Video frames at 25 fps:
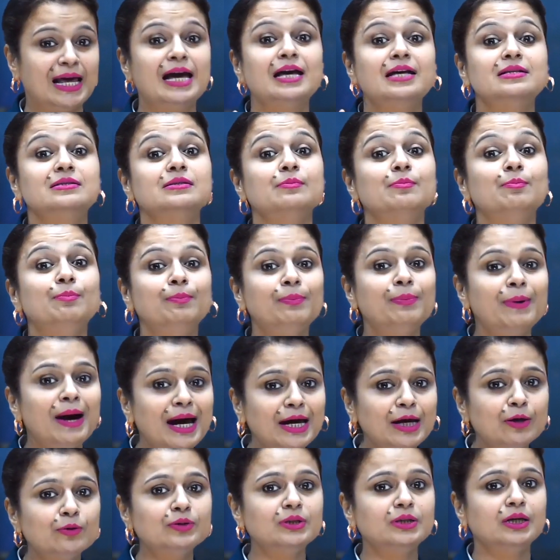as
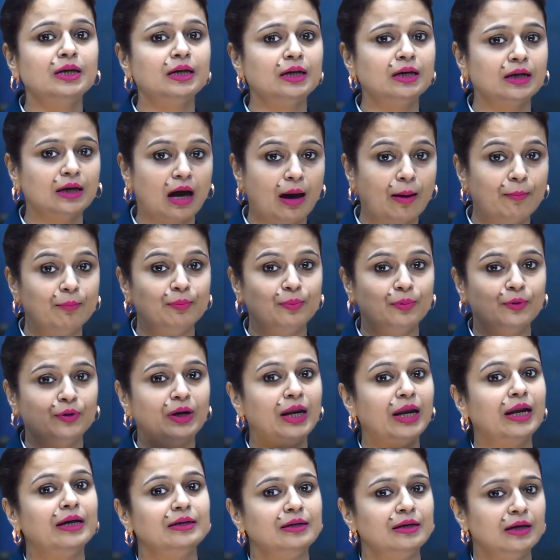biotic
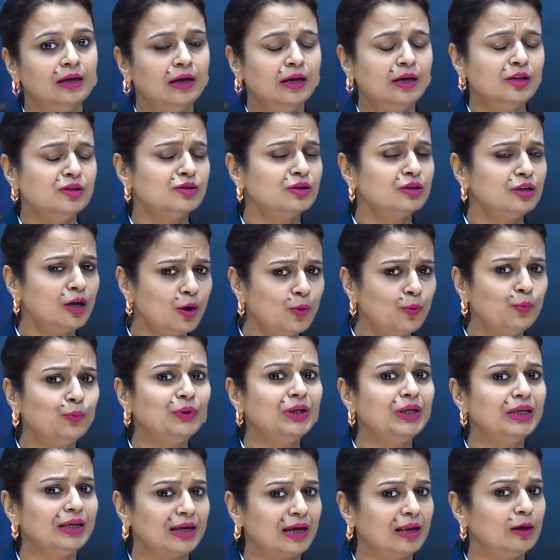component. So now
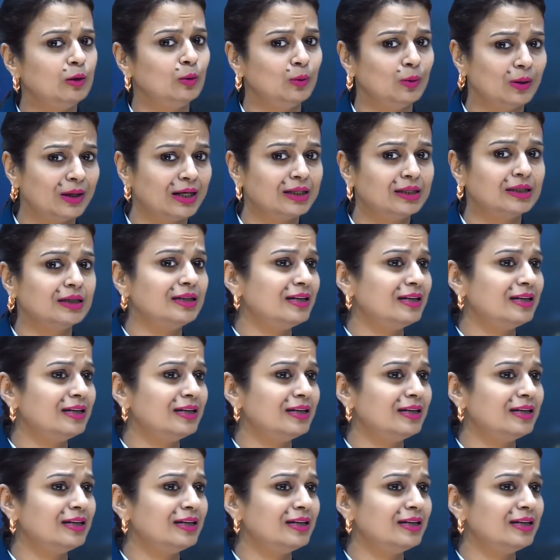we can look at the